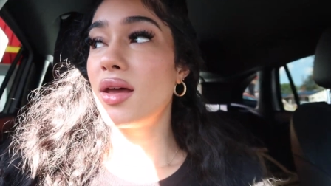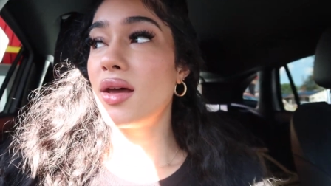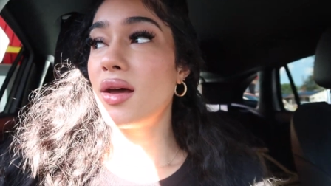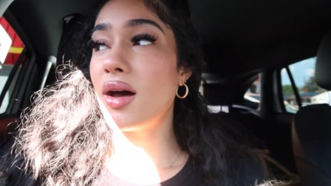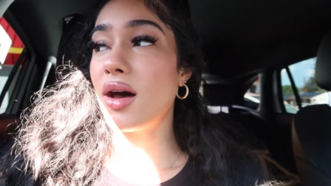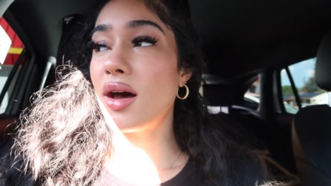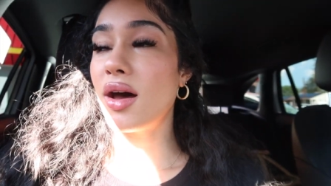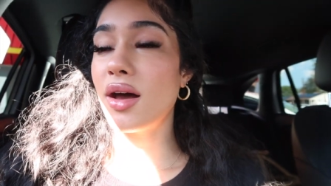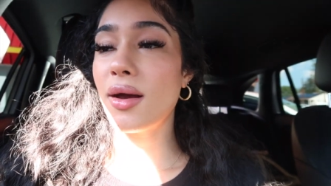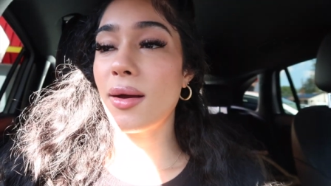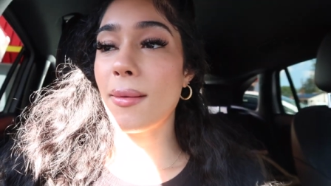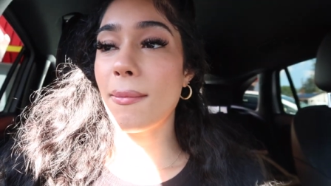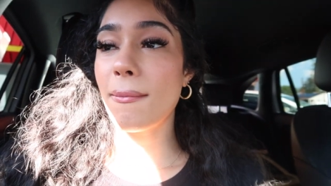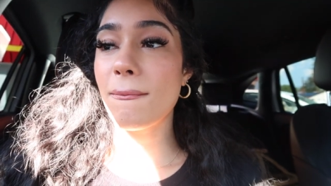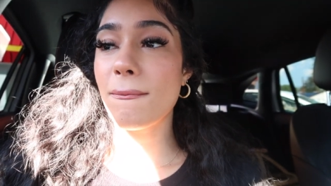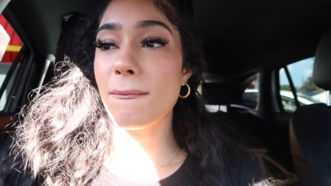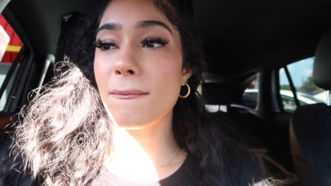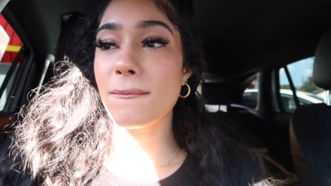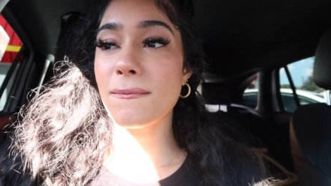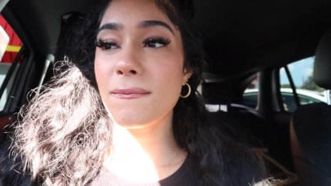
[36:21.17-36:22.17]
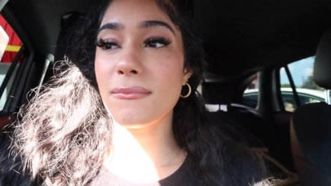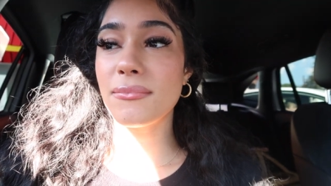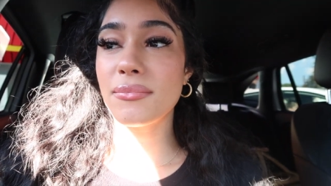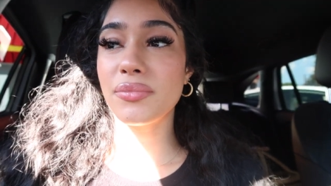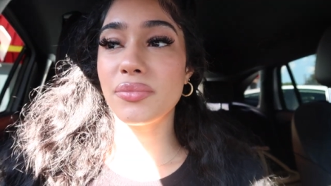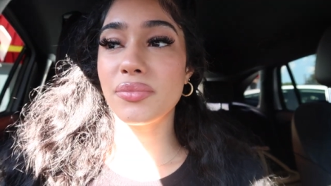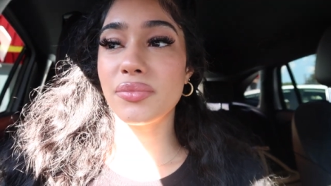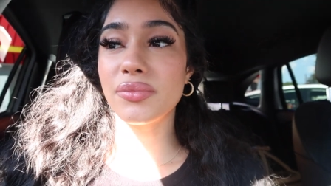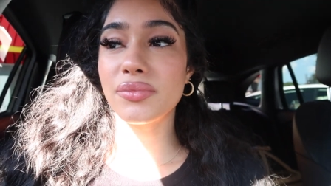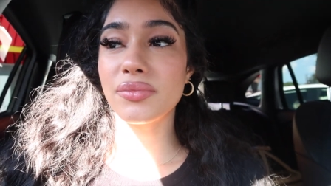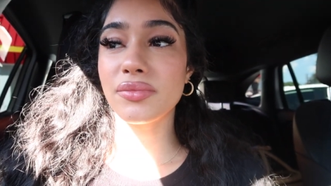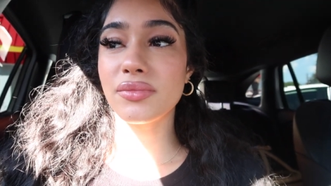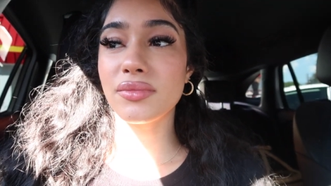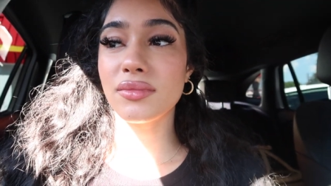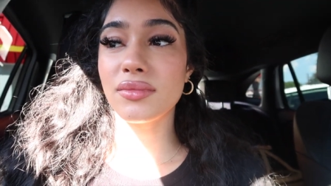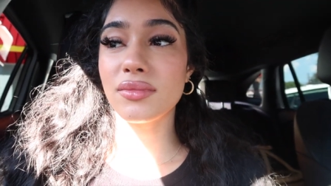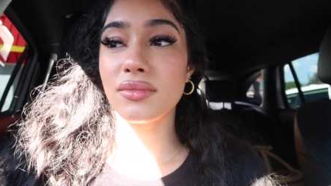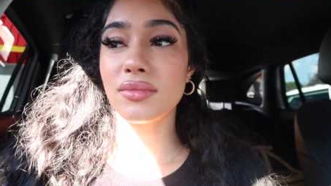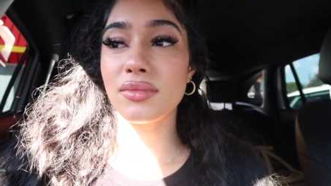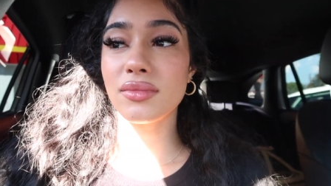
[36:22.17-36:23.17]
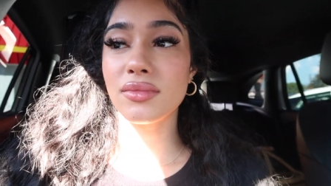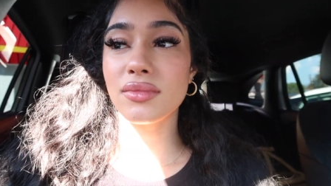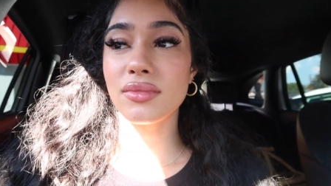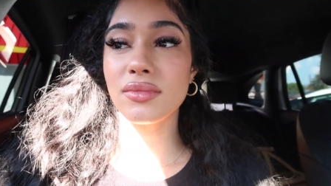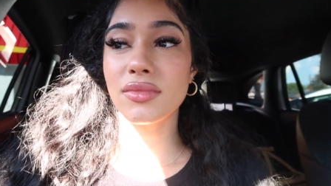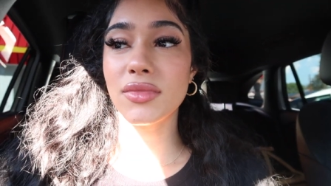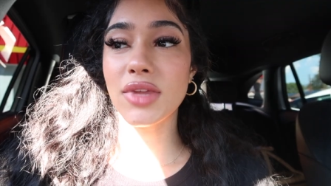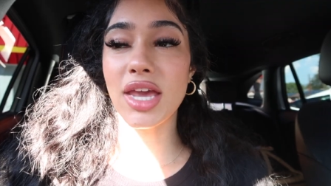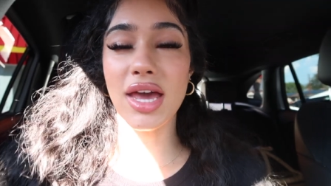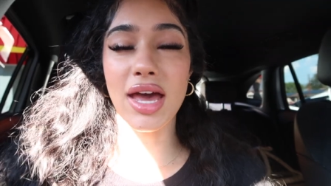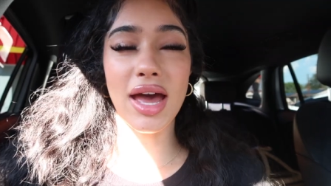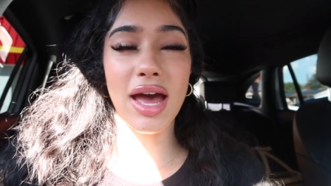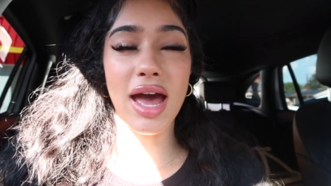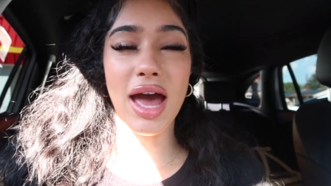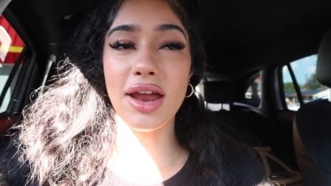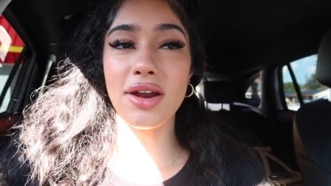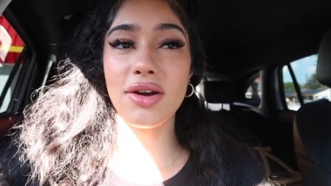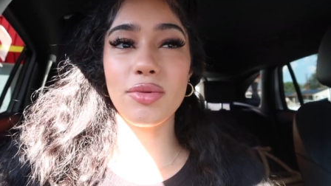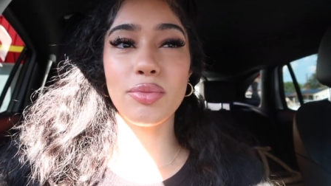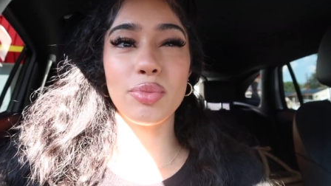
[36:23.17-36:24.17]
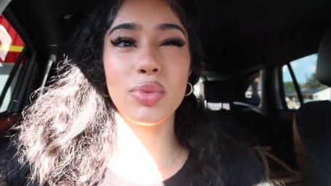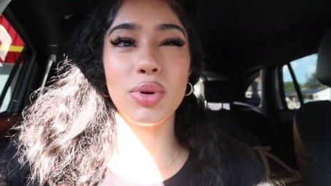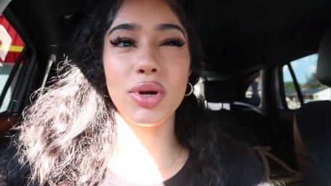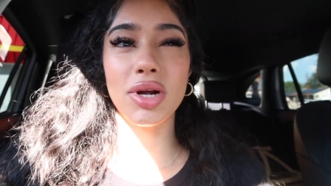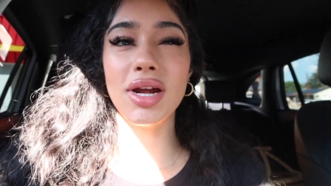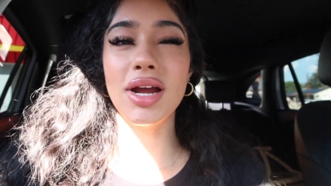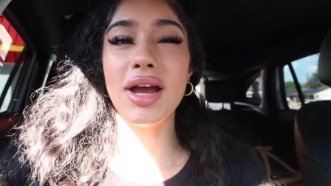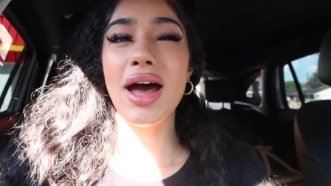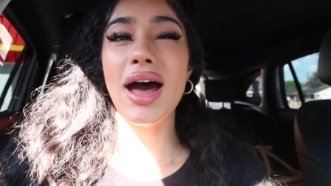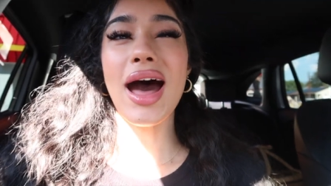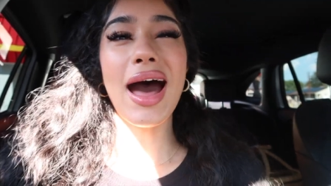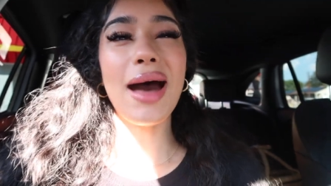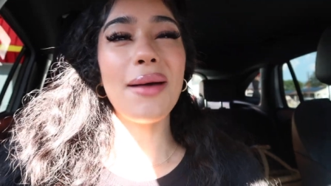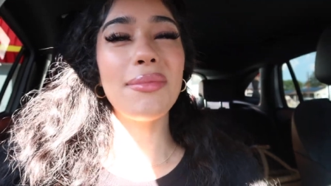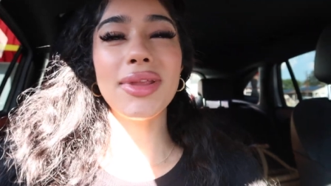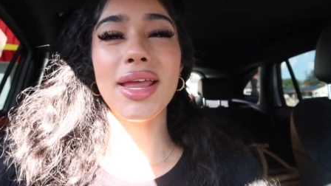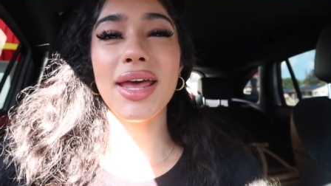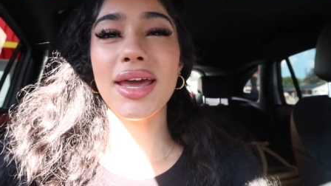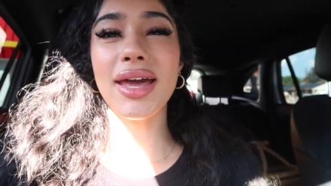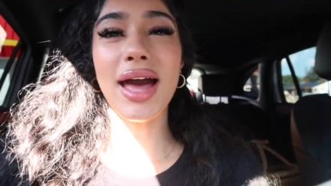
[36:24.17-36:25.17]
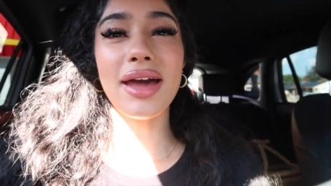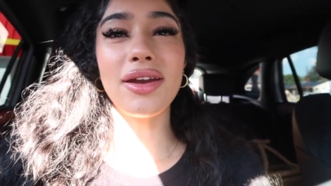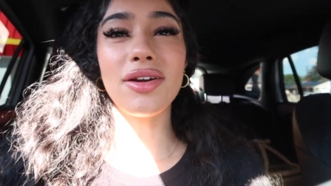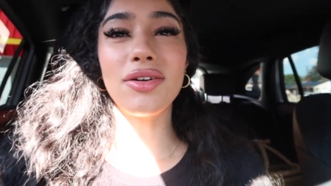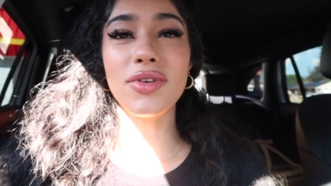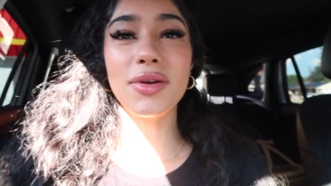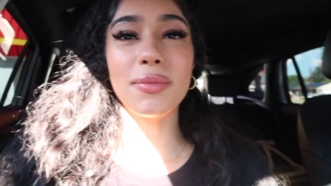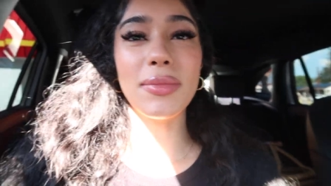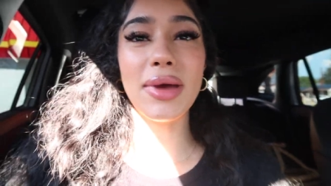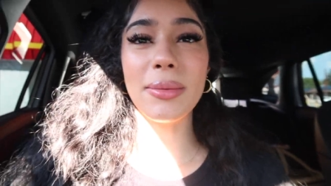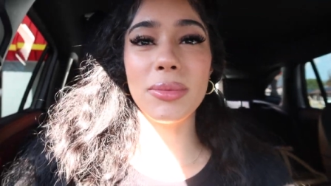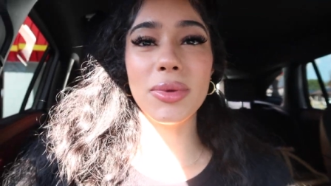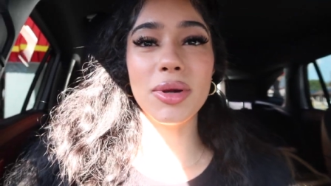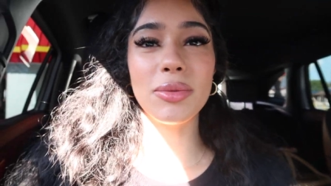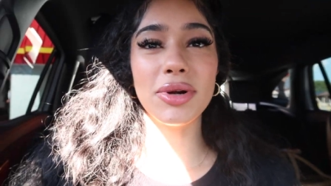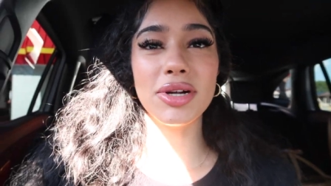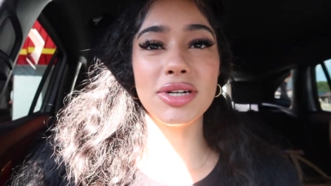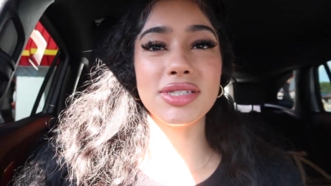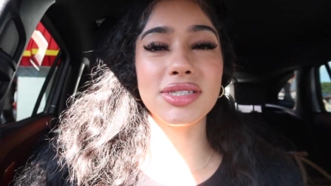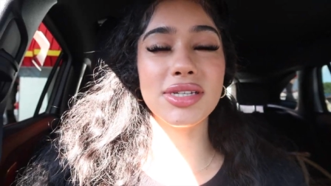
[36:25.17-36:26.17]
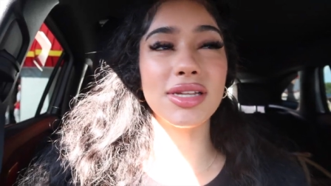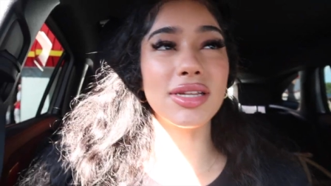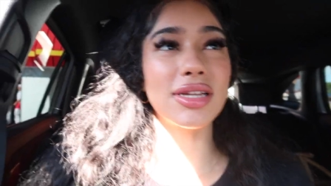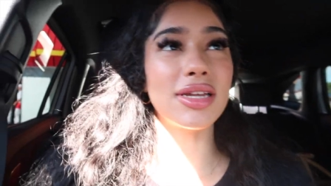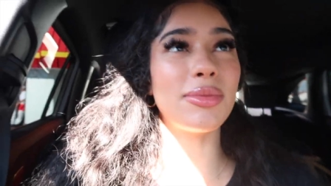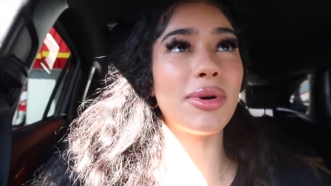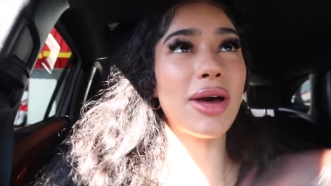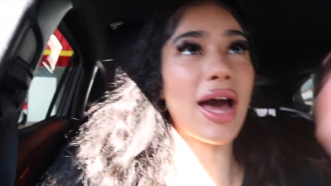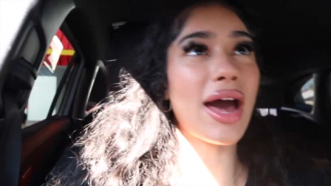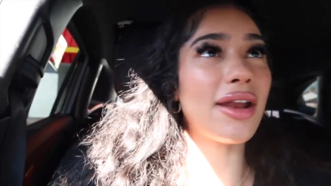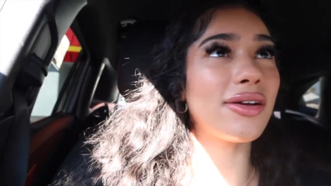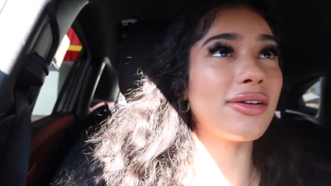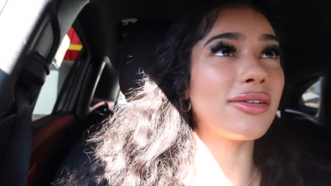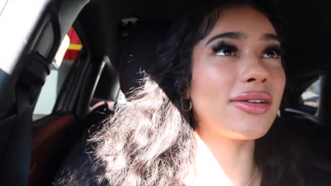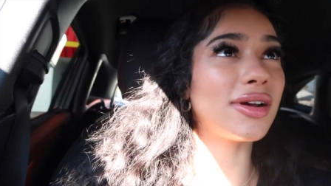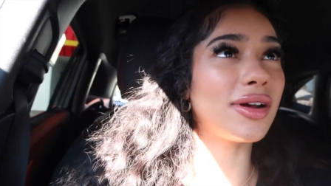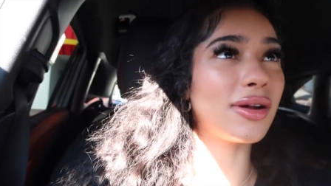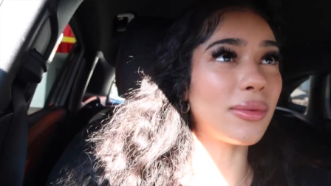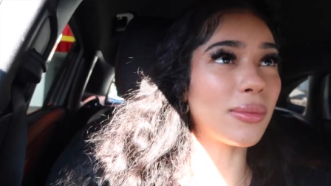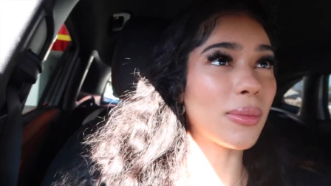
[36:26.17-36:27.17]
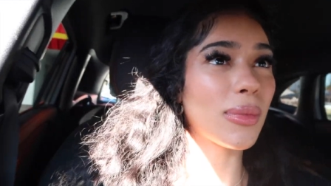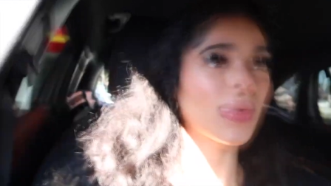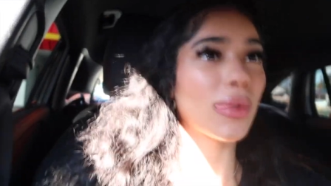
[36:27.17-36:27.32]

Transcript: Uncle Scott used to take us out the time. Yeah, I don't, I'm like, I don't remember personally, but I, don't know.